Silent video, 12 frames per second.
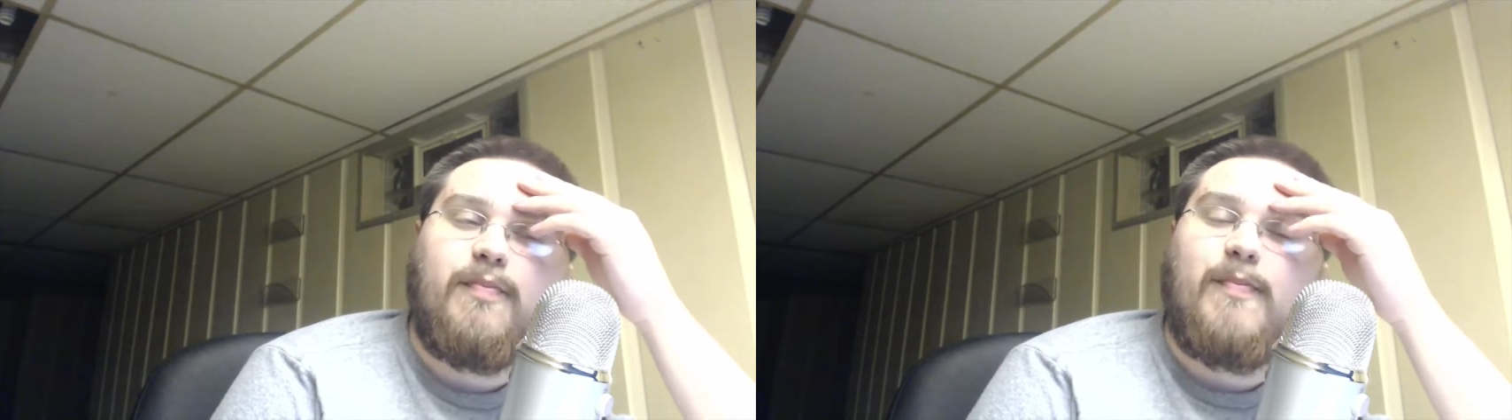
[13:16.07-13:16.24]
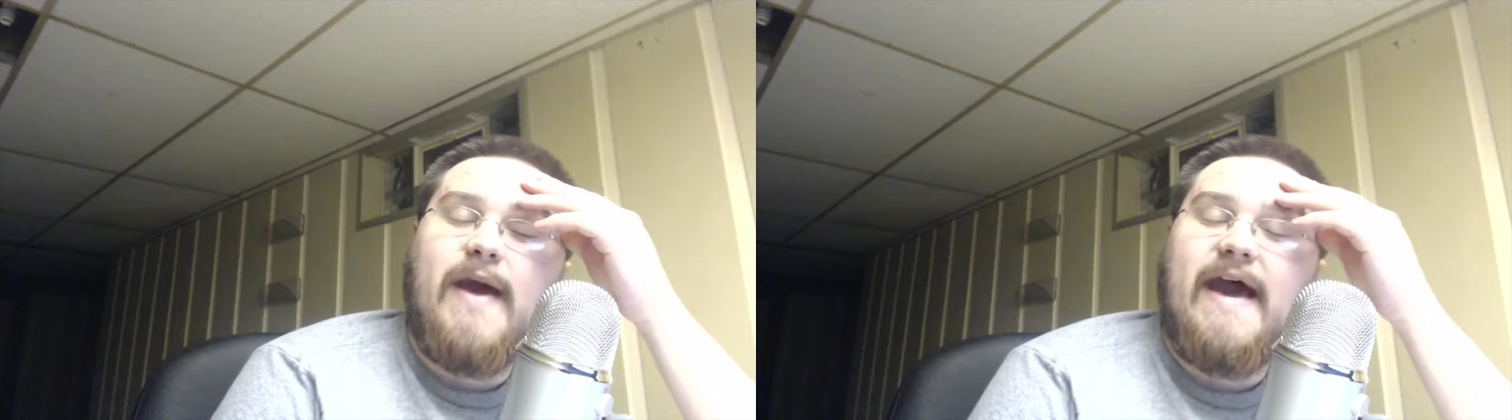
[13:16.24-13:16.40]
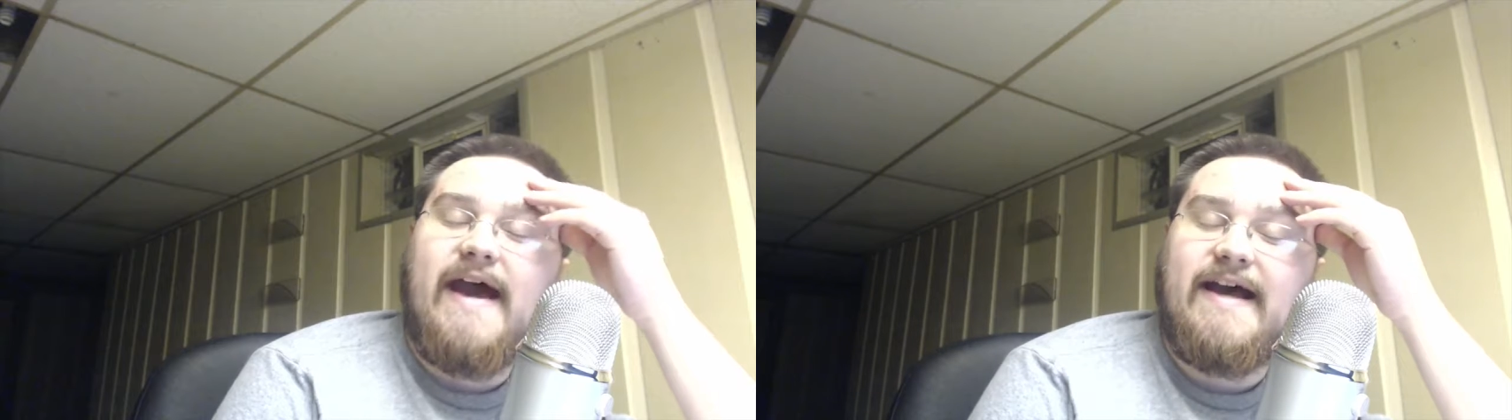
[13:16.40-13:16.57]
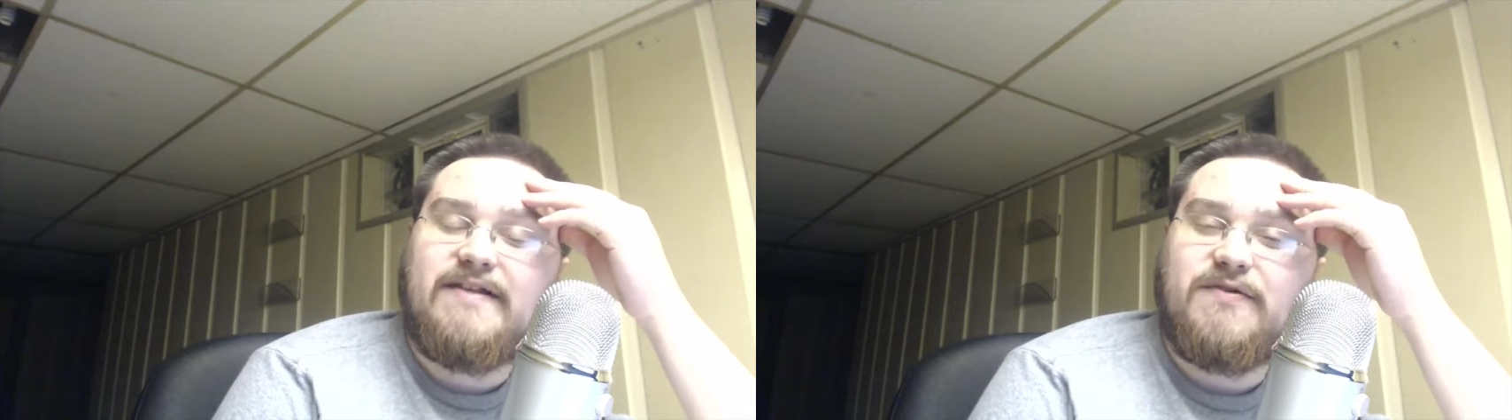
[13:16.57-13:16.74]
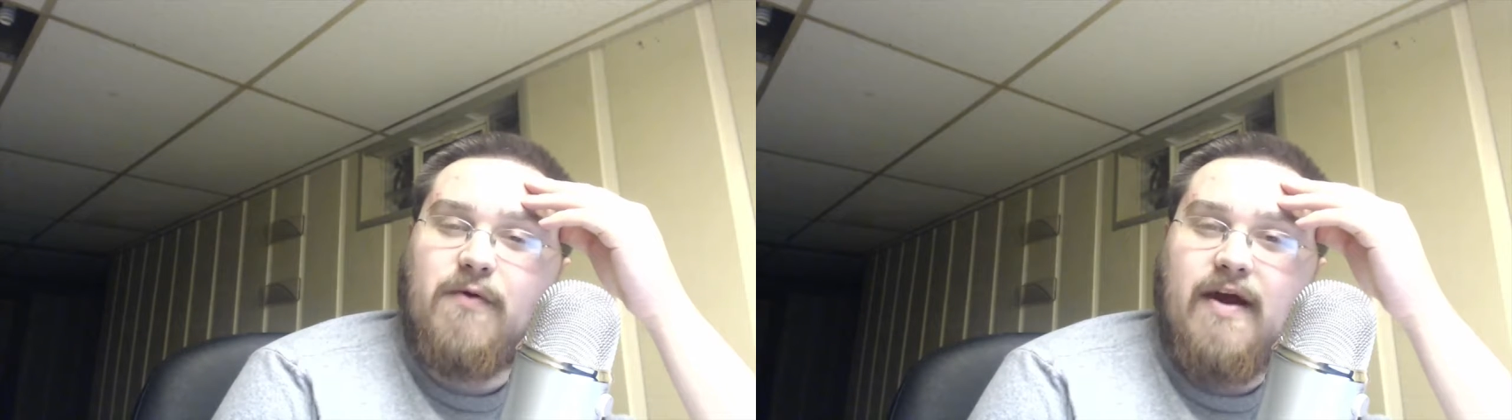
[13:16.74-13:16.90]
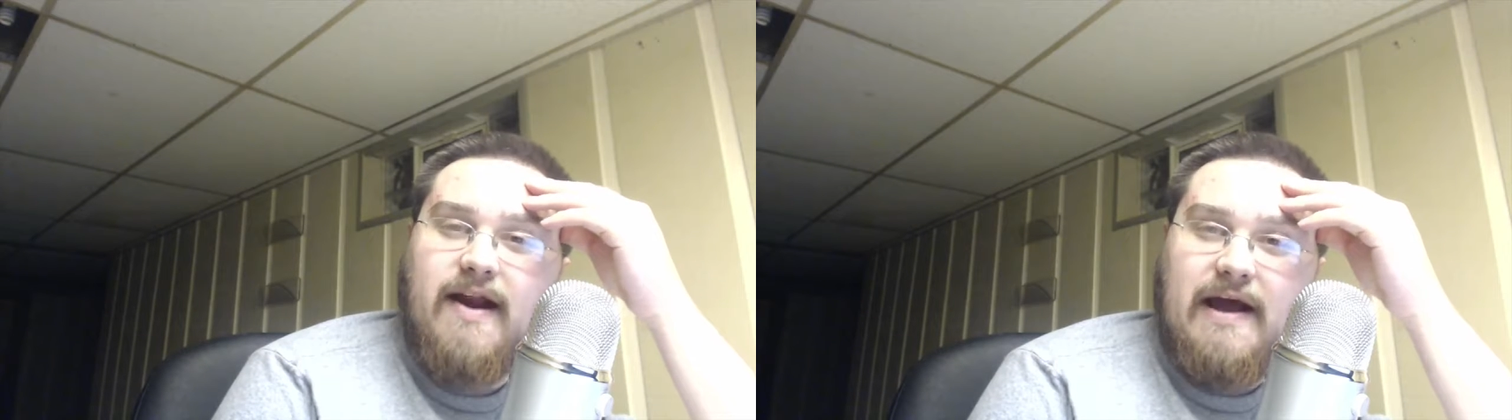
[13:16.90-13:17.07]
passed
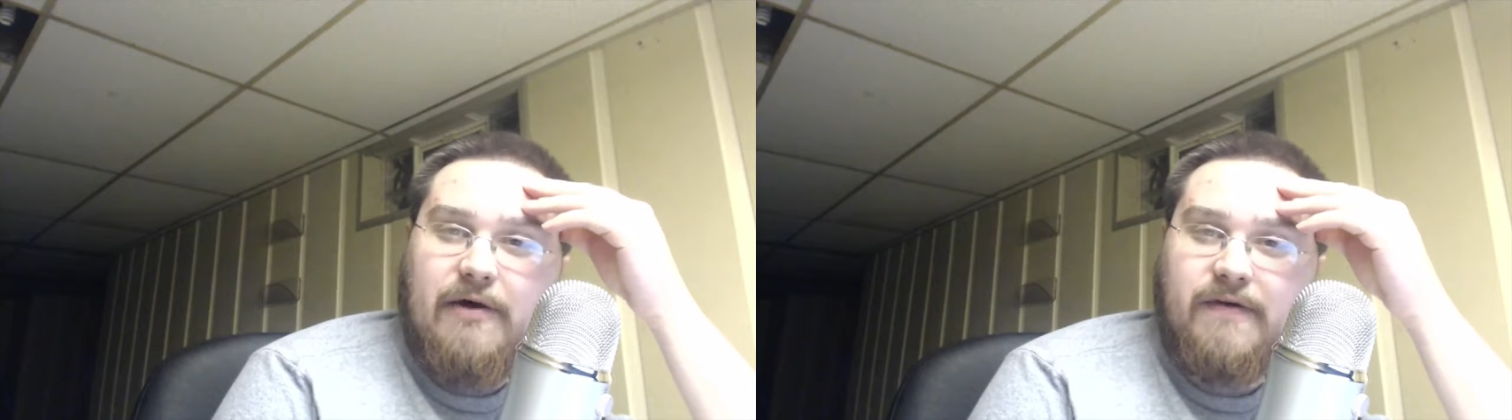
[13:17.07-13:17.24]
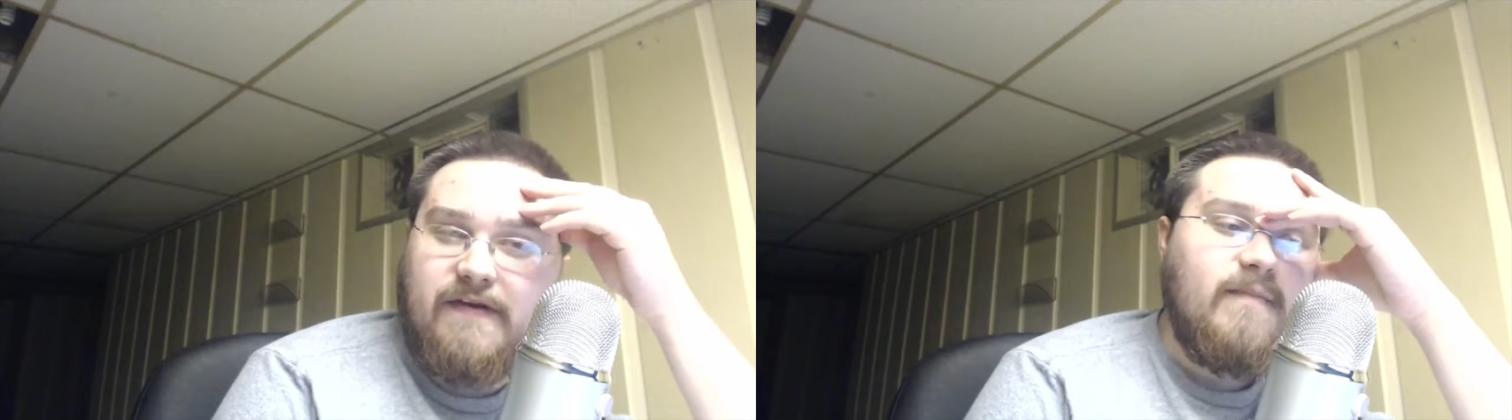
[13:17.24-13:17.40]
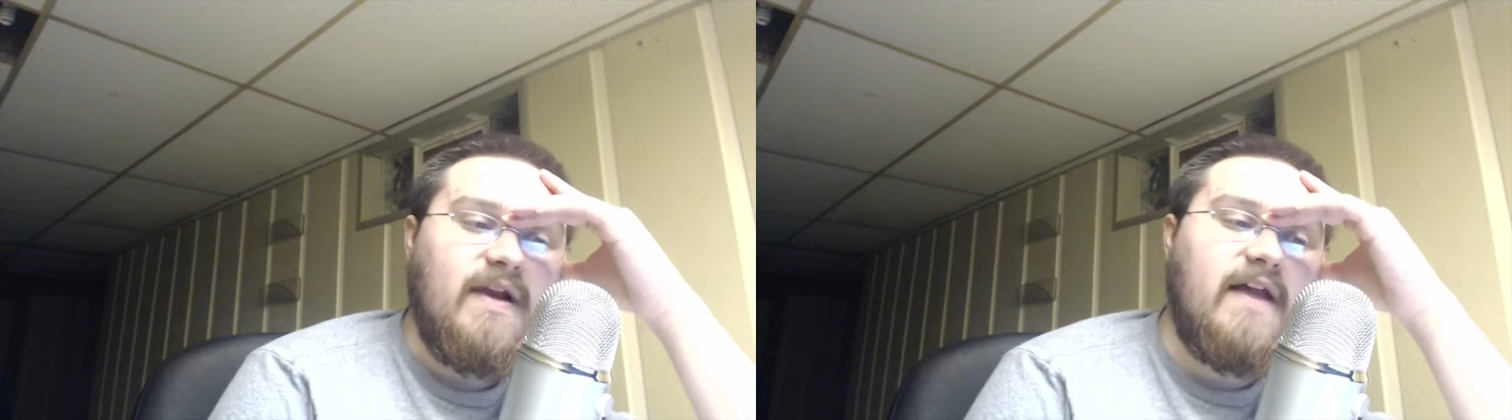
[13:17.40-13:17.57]
right out.